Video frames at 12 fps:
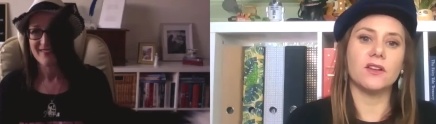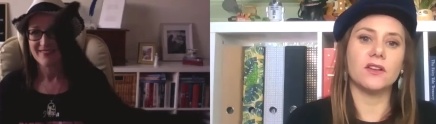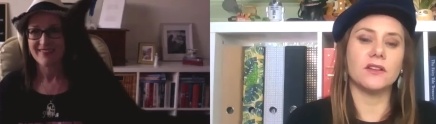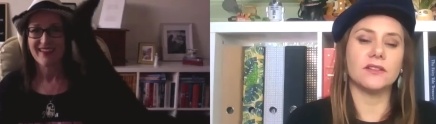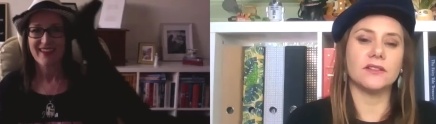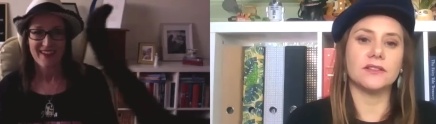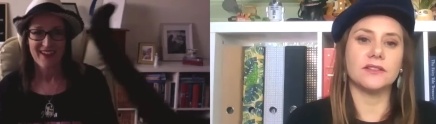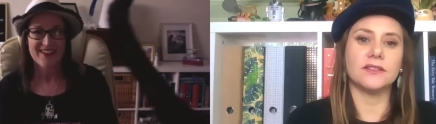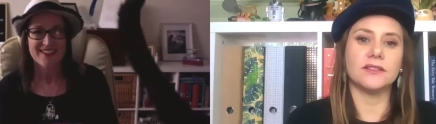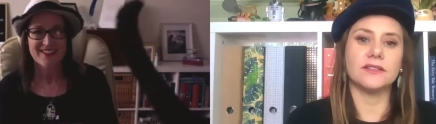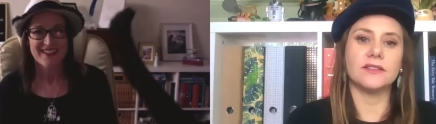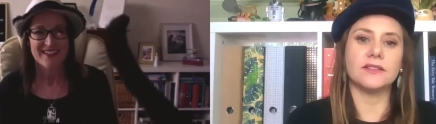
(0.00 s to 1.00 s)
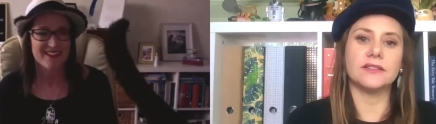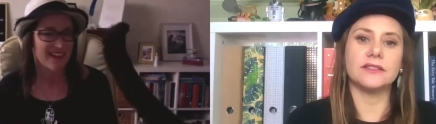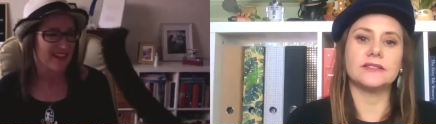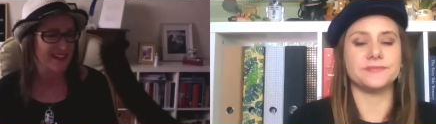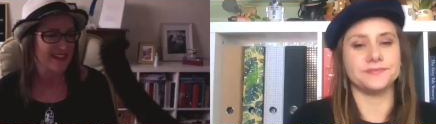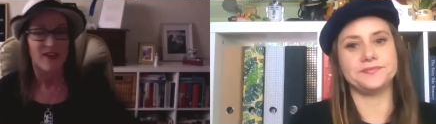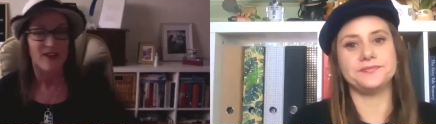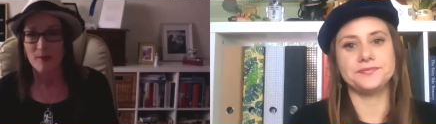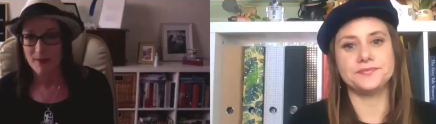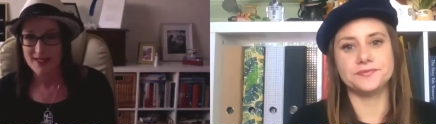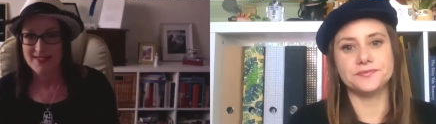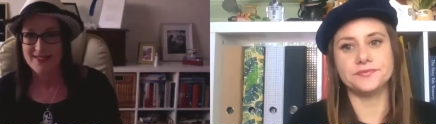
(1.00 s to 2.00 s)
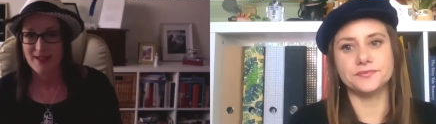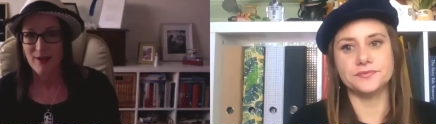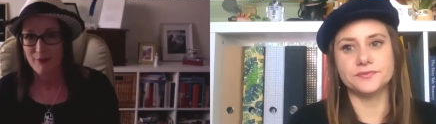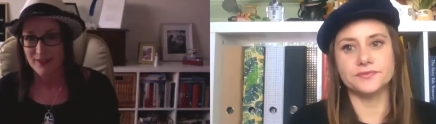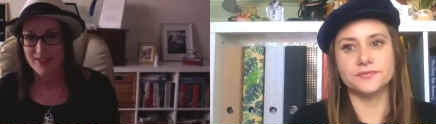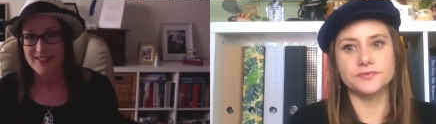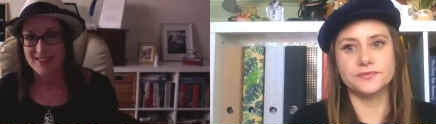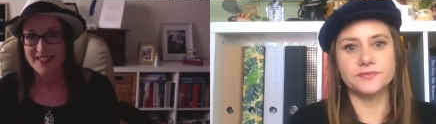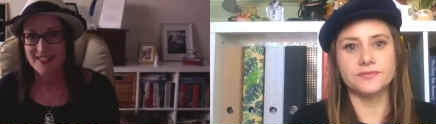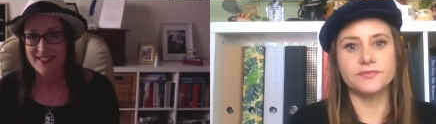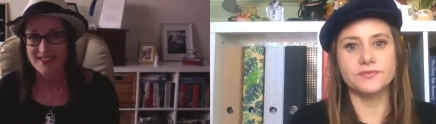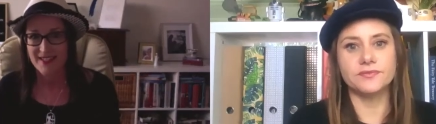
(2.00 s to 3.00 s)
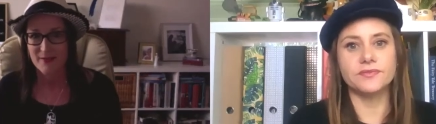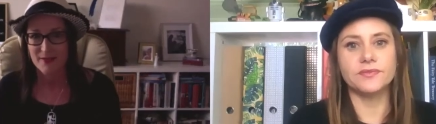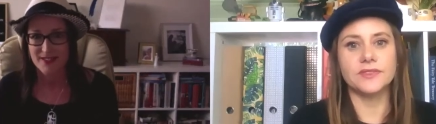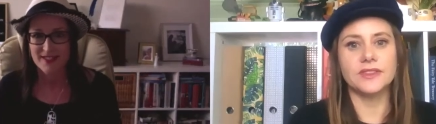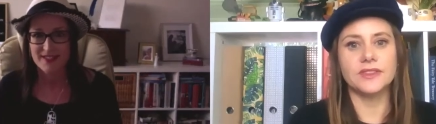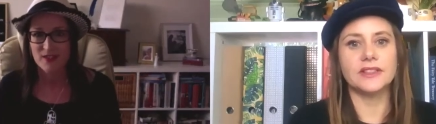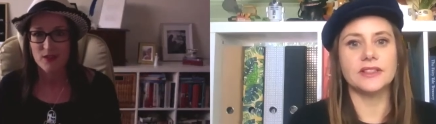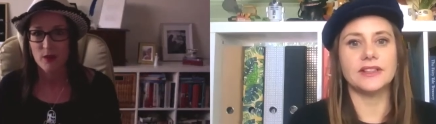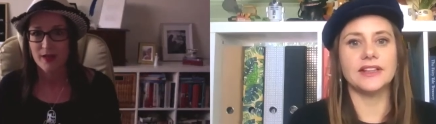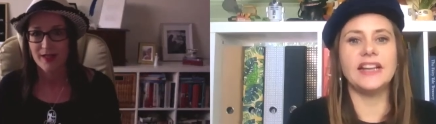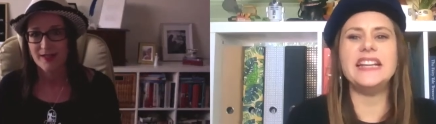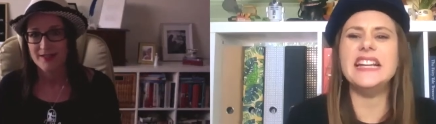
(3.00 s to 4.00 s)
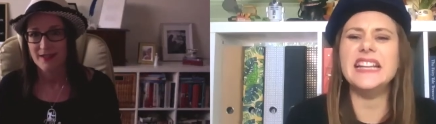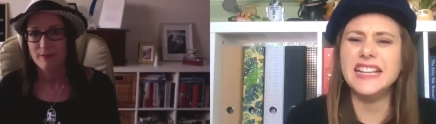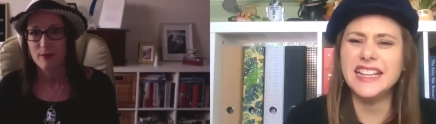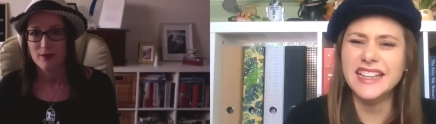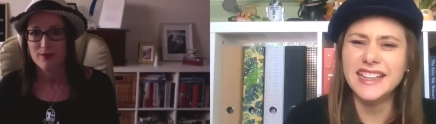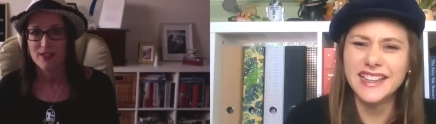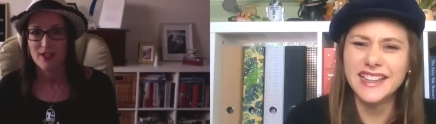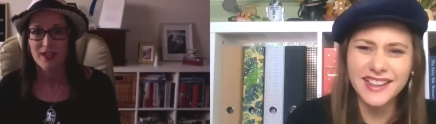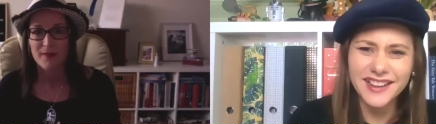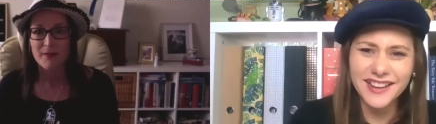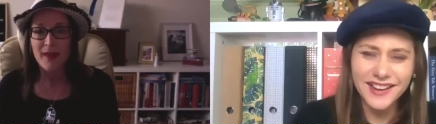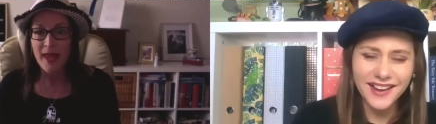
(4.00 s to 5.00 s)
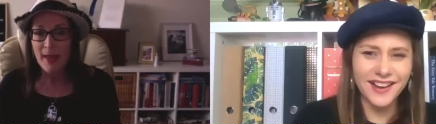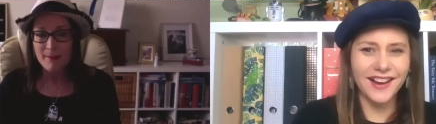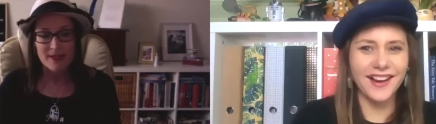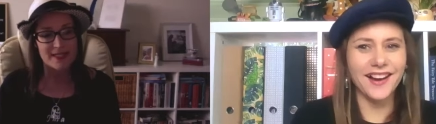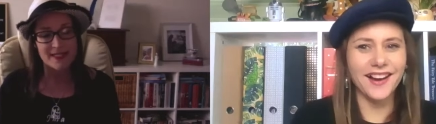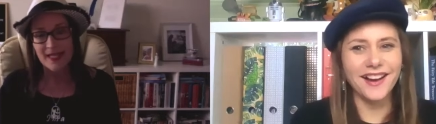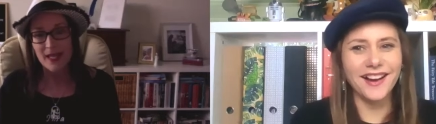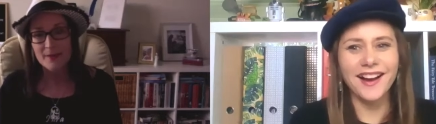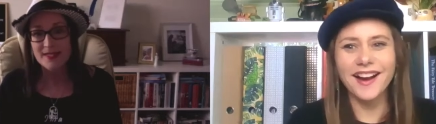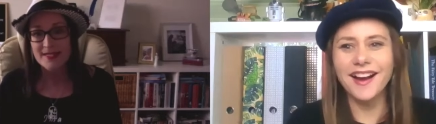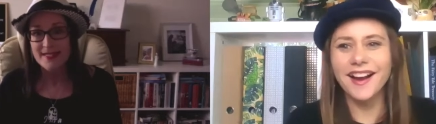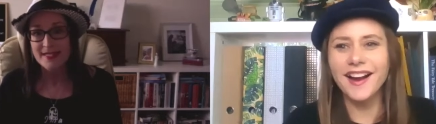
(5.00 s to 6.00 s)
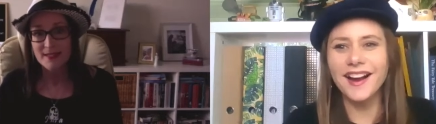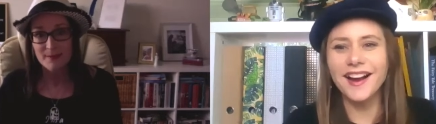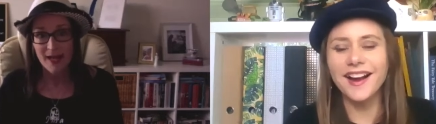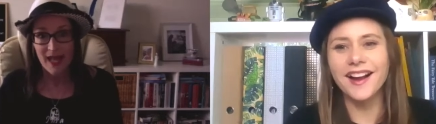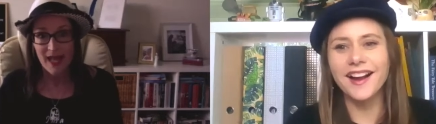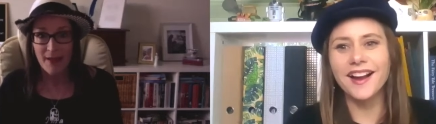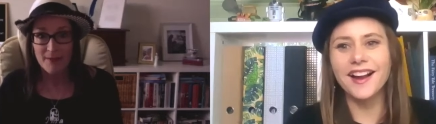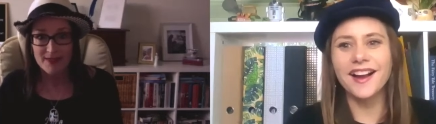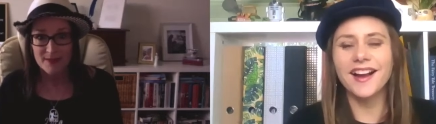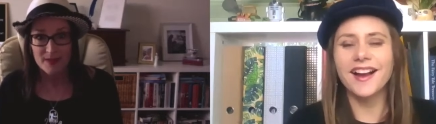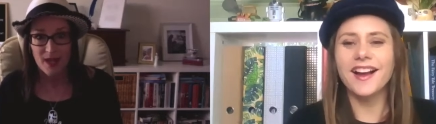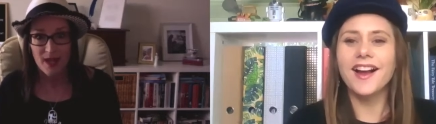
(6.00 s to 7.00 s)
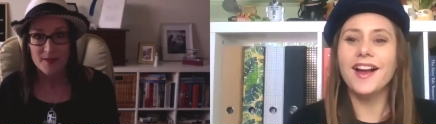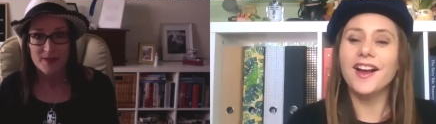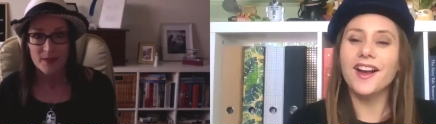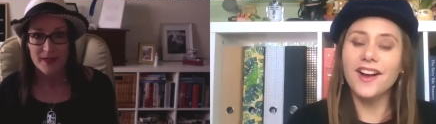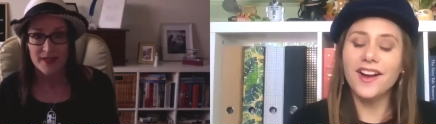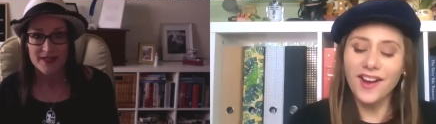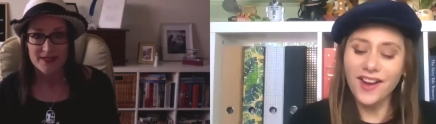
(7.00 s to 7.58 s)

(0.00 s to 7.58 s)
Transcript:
Speaker 1: There you go. She's going to sit on my stuff because she does that when she's annoyed because I moved her. But she comes and sits on my lap sometimes when it's